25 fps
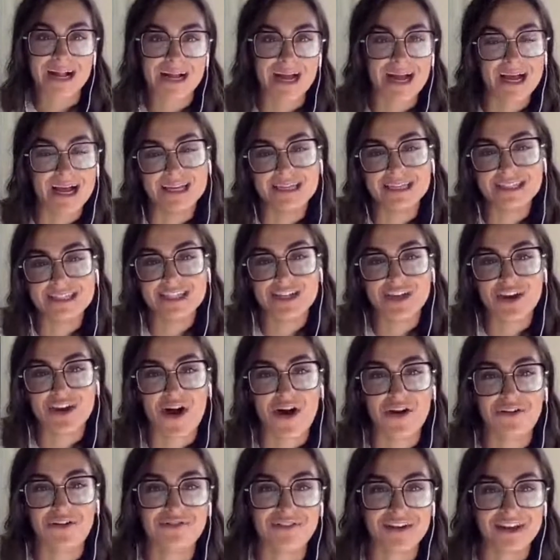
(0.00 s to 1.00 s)
and
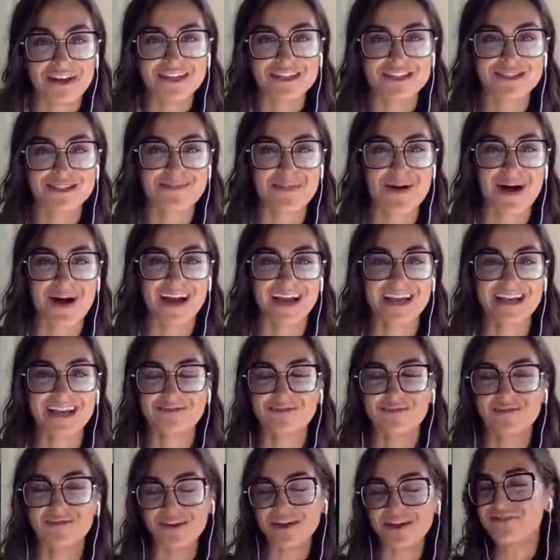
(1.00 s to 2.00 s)
I'd finished my
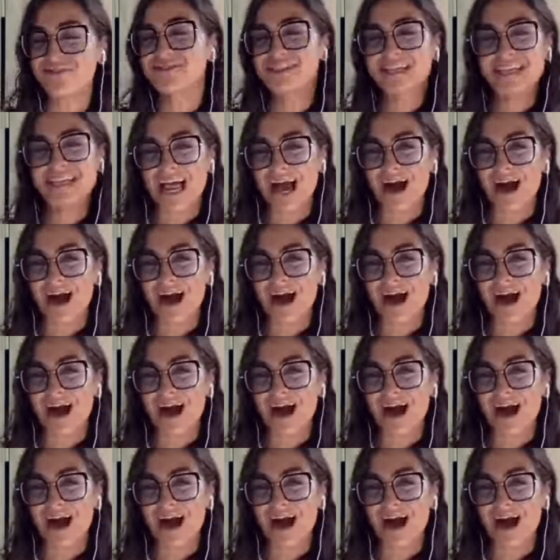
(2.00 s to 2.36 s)
15